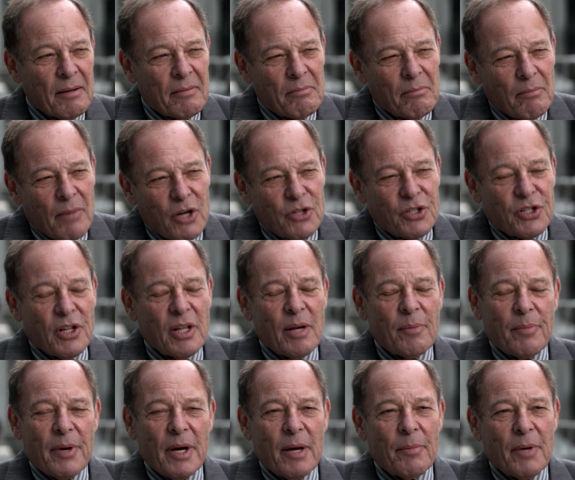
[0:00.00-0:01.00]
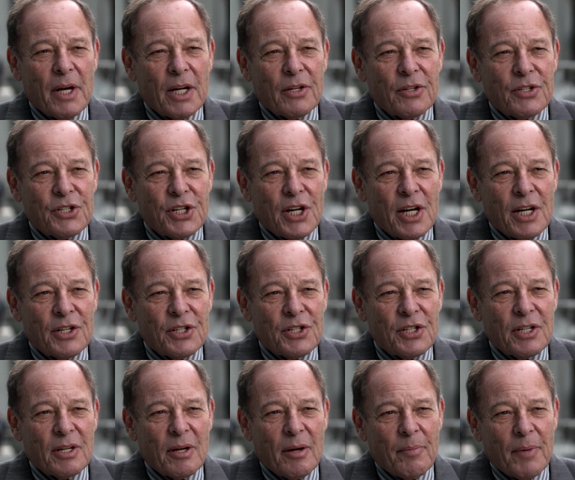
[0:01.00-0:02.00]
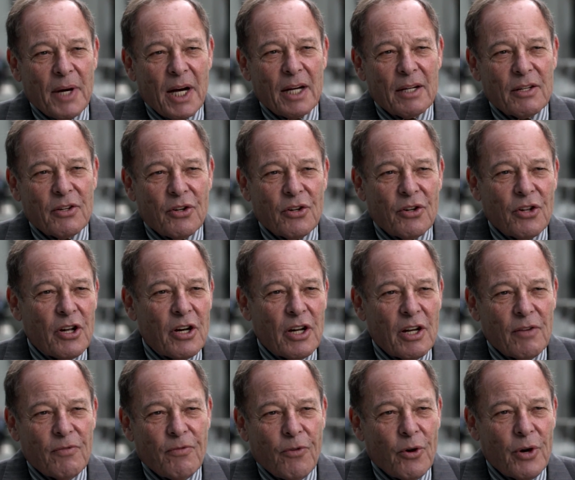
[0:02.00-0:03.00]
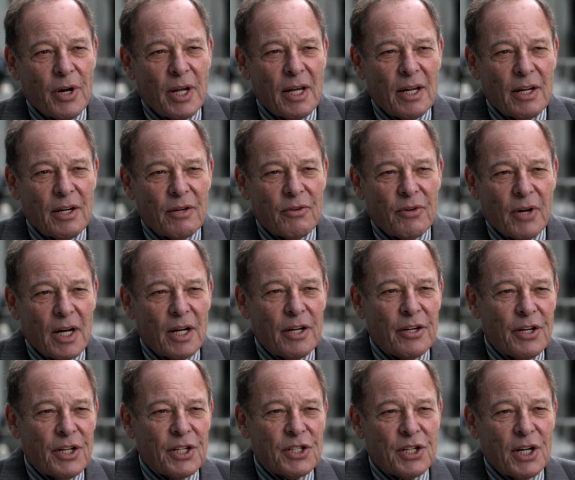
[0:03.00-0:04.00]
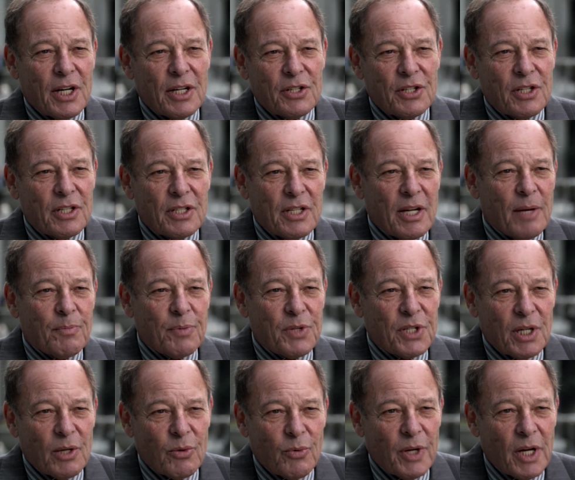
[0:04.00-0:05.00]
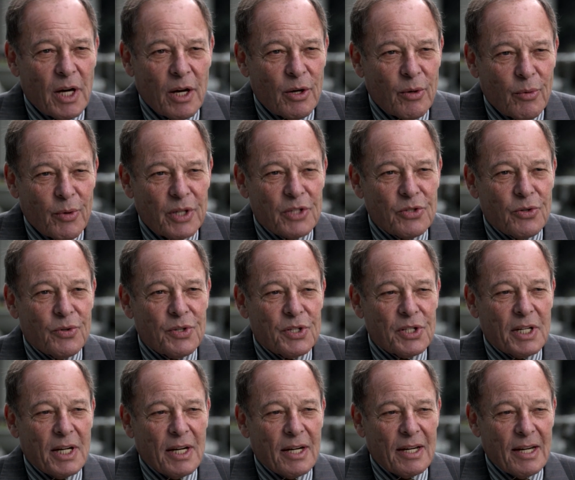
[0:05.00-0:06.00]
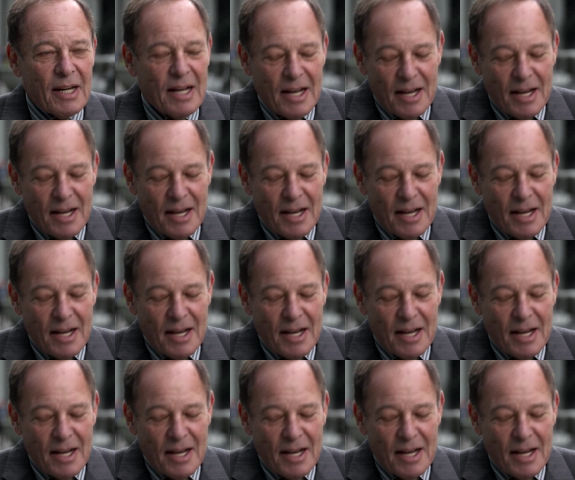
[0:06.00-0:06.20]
Most of them bare metal stents, about 30, 40 drug-eluting stents, and 10%, we don't know what sort of stent.